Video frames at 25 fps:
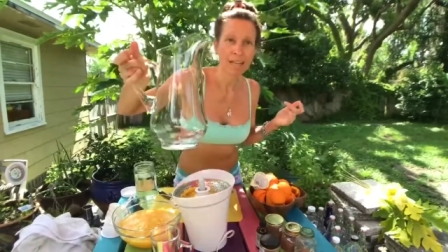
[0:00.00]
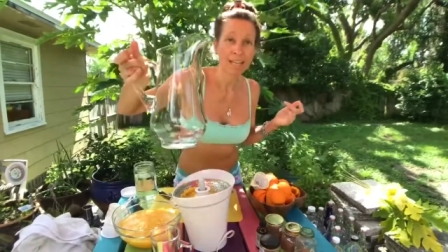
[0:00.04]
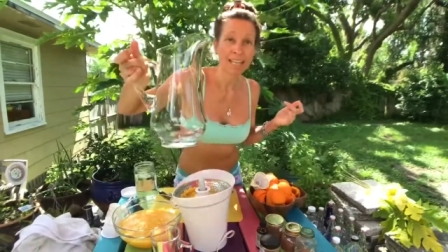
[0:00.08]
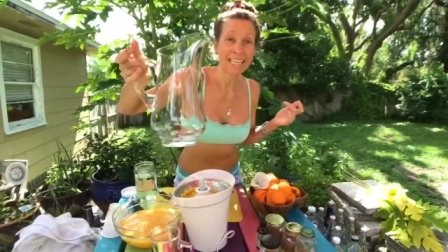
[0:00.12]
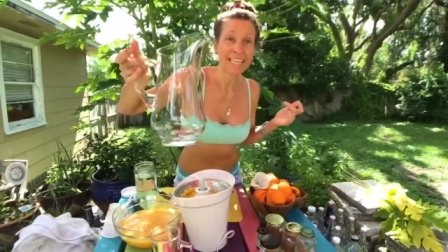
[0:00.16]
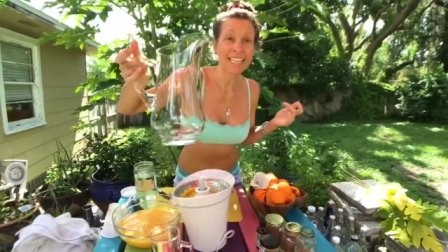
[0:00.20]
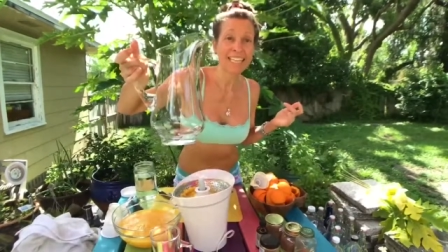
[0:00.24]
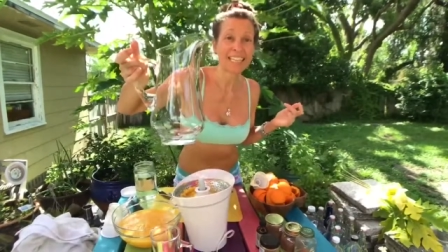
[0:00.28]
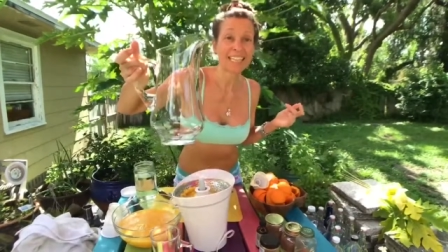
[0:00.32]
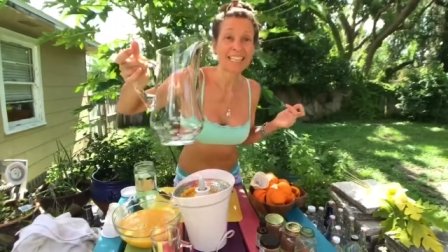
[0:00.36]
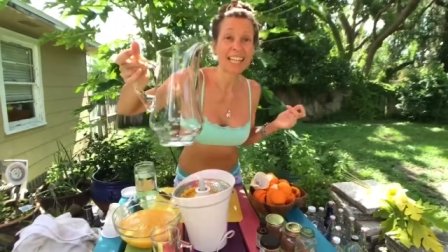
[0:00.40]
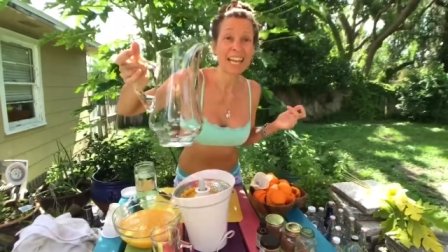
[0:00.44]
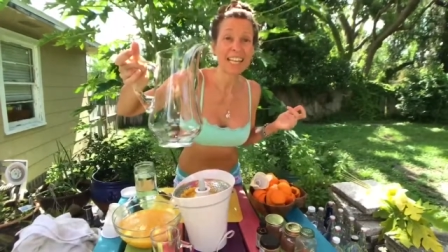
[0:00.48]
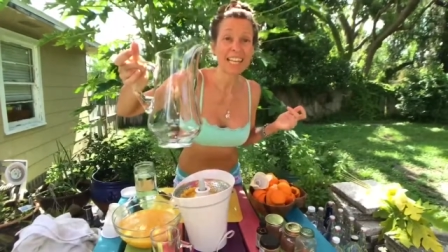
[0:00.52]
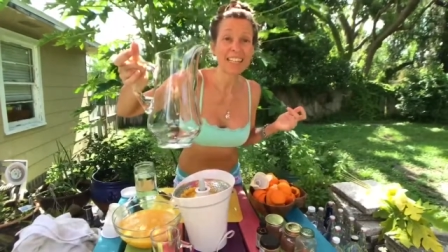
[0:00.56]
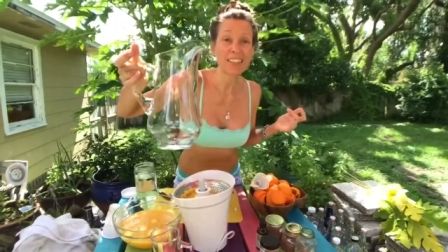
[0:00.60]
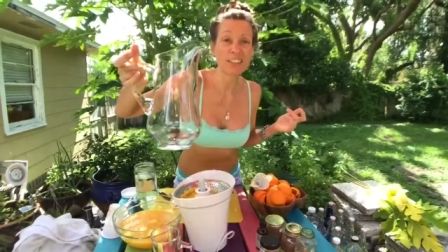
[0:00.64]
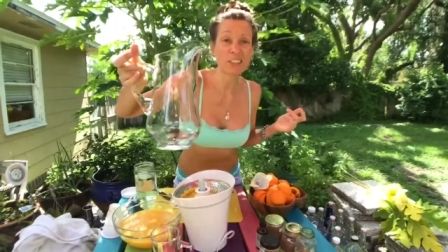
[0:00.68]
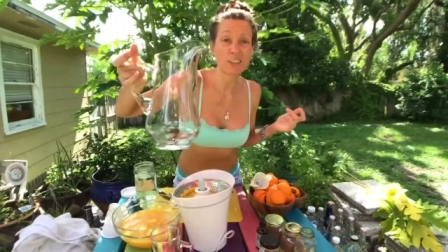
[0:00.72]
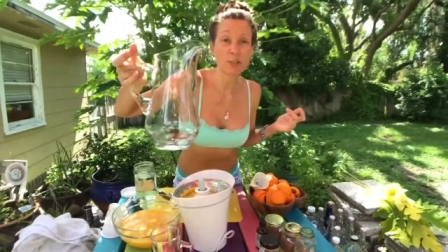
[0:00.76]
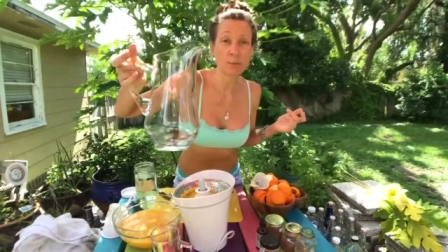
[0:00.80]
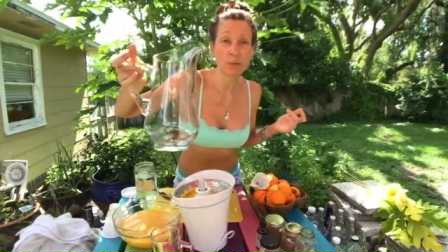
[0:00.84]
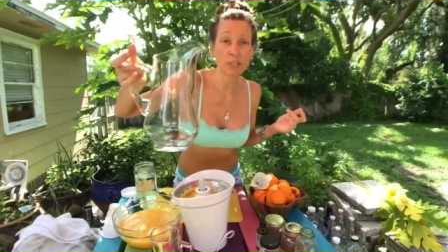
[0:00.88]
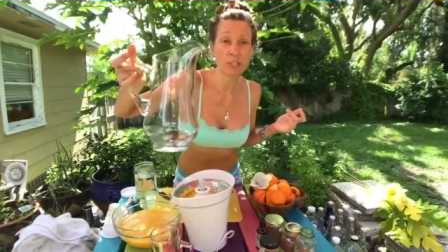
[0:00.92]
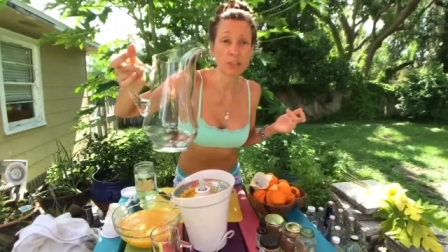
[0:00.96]
He didn't like
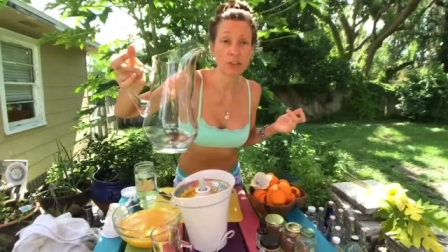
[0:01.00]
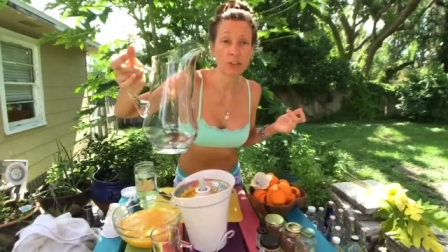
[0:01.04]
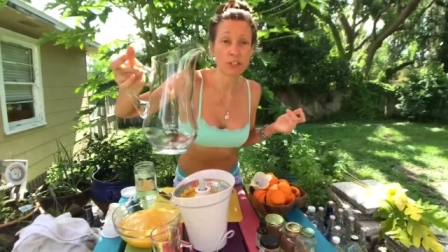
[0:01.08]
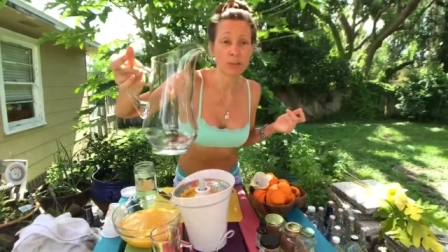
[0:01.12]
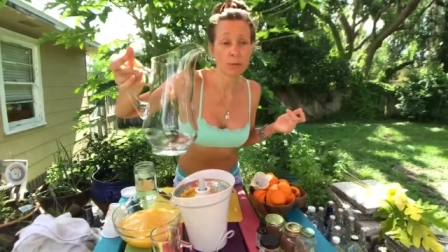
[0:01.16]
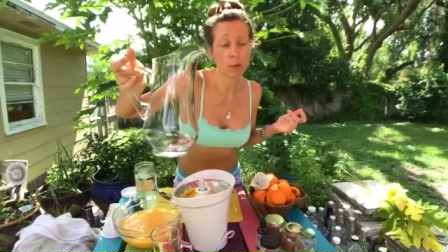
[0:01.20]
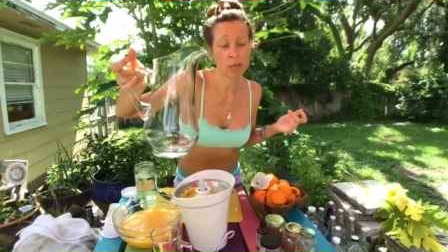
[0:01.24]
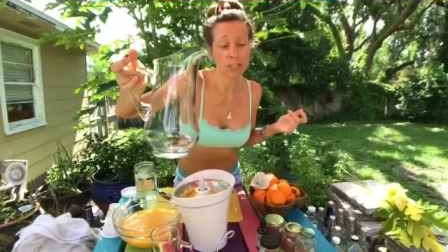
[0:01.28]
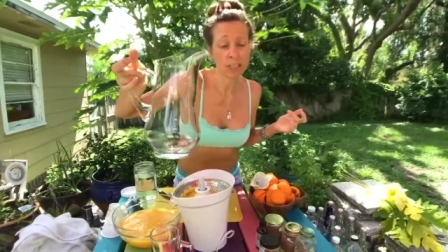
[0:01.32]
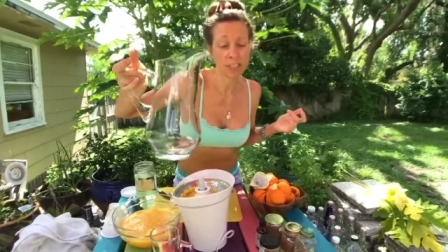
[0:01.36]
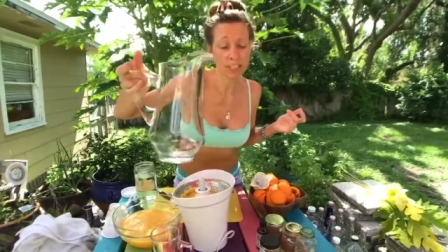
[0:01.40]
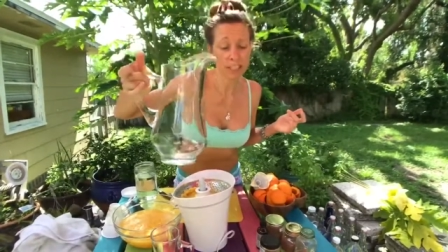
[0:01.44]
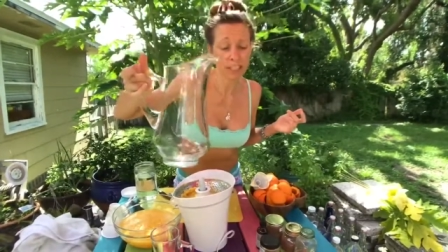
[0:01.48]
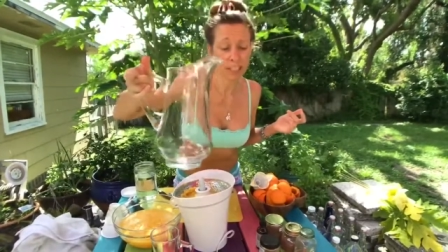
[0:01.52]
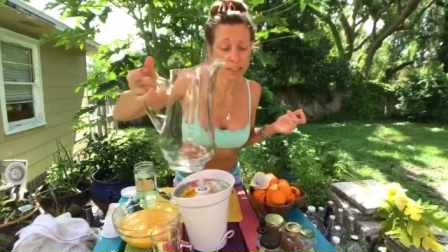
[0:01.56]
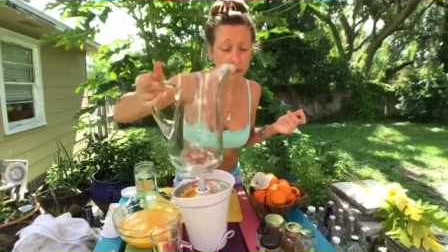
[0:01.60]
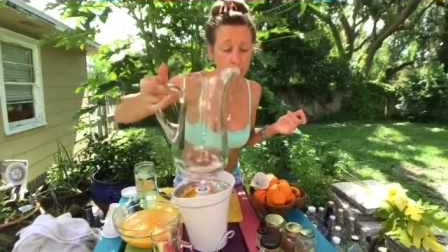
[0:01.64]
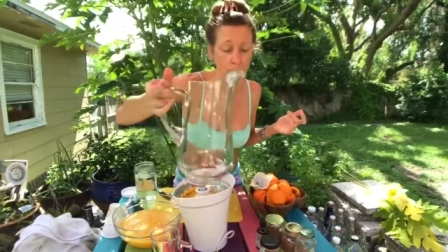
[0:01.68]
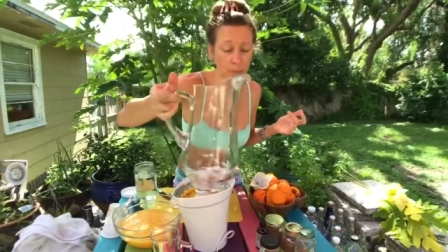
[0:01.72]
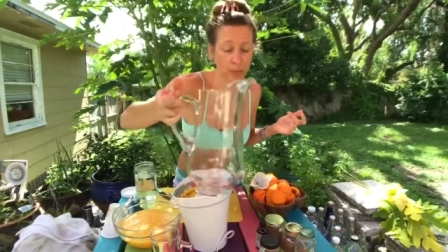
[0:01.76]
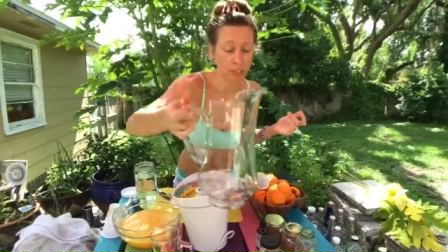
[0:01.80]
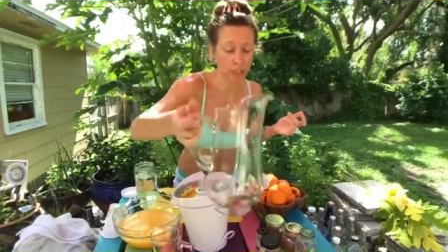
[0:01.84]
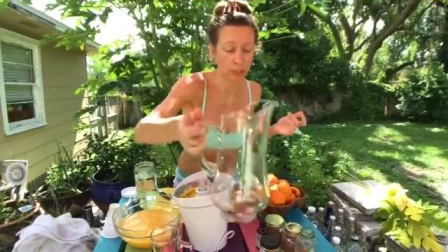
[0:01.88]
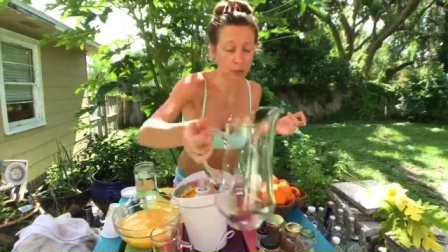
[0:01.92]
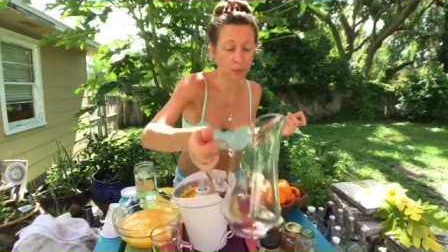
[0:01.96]
this picture, he wanted the other
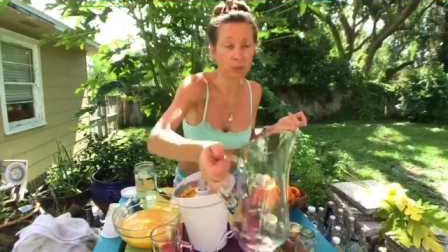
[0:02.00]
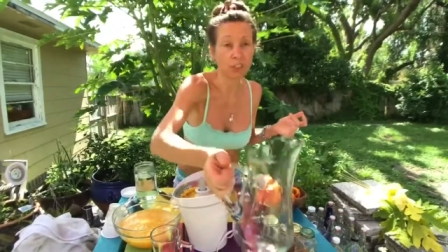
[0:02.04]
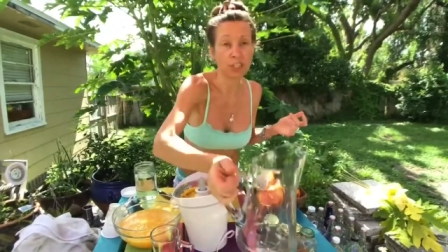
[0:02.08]
picture,